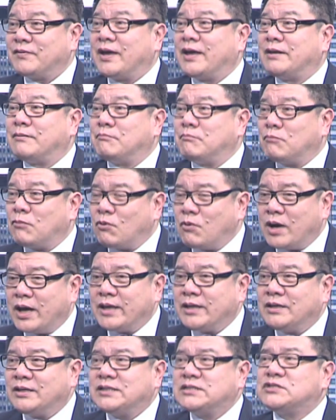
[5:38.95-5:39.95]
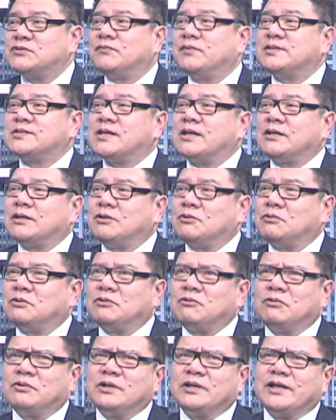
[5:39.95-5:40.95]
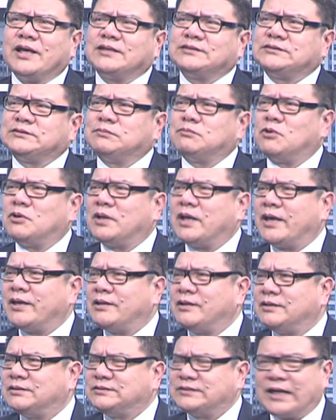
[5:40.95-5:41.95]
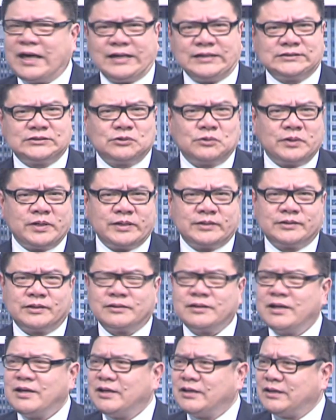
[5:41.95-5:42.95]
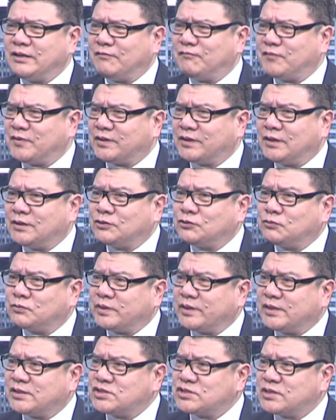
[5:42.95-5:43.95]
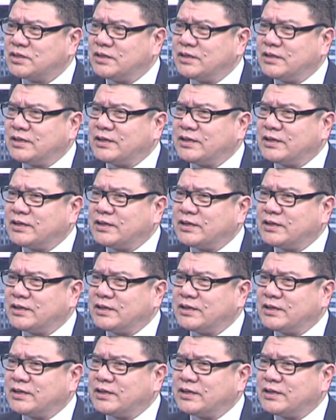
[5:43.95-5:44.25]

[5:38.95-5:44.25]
and more islands which are known only as small islands, isolated, difficult to reach,